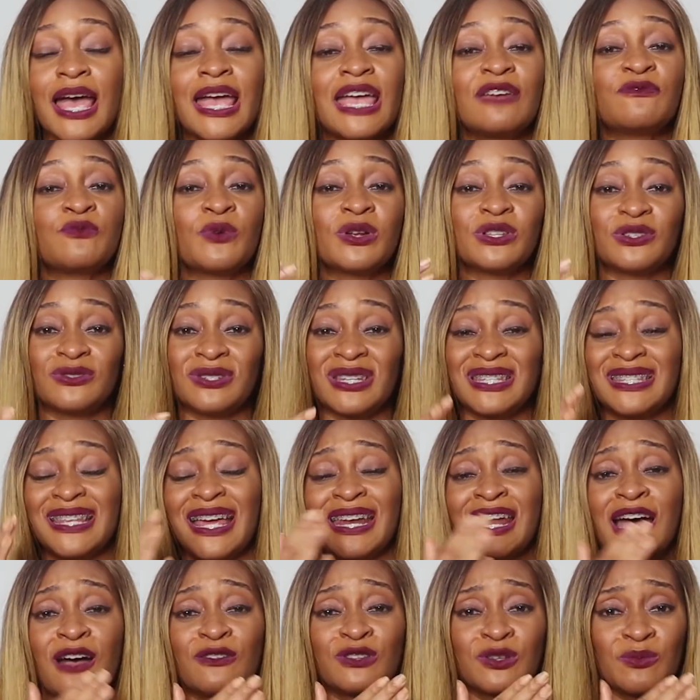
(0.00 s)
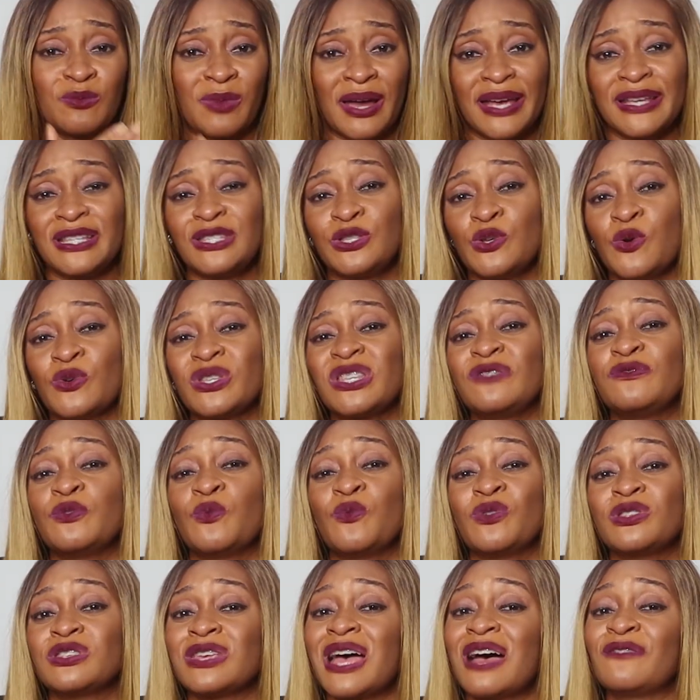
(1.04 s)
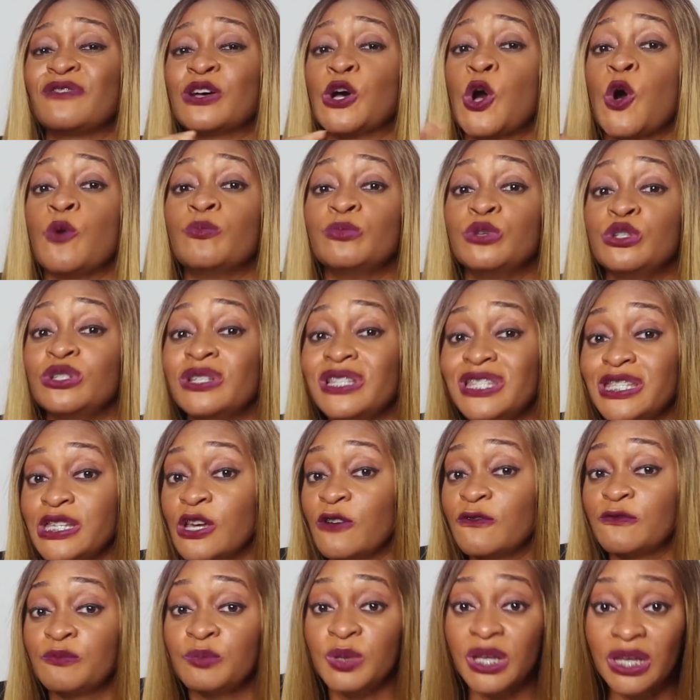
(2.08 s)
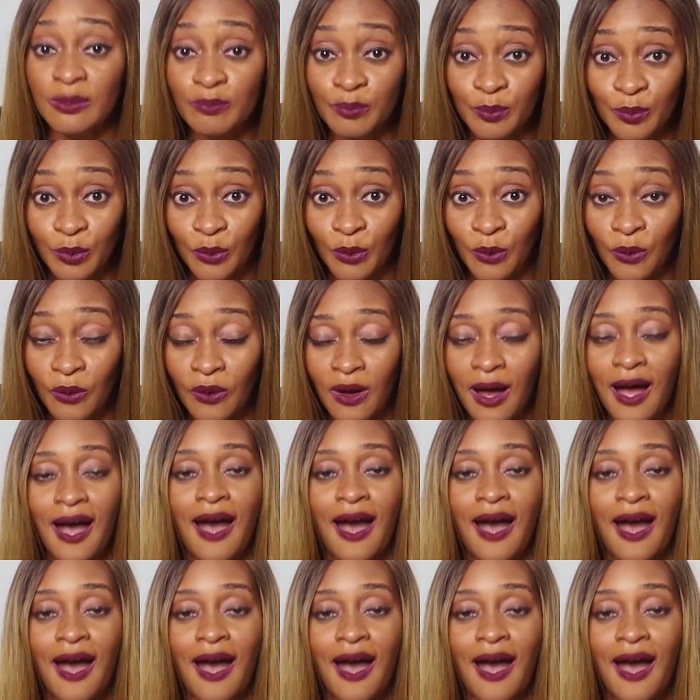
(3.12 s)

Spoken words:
if you want to understand how to buy stocks, if you want to have a community of people